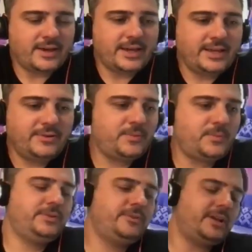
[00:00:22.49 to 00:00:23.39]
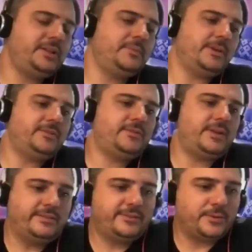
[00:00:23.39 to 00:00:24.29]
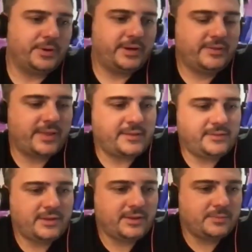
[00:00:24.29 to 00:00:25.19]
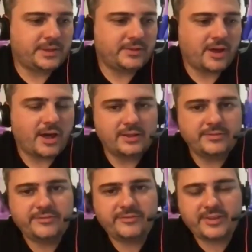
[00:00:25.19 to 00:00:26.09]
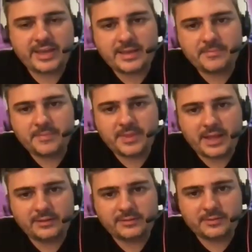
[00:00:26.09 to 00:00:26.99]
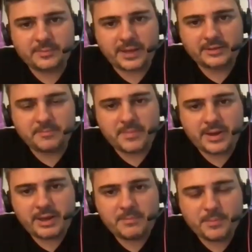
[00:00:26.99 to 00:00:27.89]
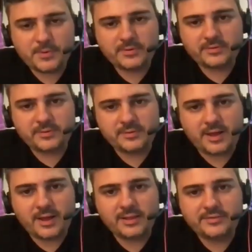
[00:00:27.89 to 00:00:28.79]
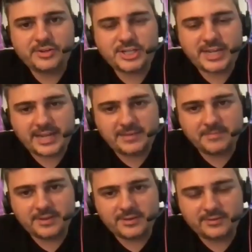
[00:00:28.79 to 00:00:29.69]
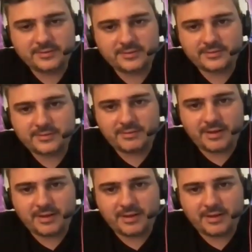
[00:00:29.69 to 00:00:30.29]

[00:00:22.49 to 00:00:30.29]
I don't know what to tell you about today's story. That's not about the Hall of Fame. That's about my personal Hall of Shame, because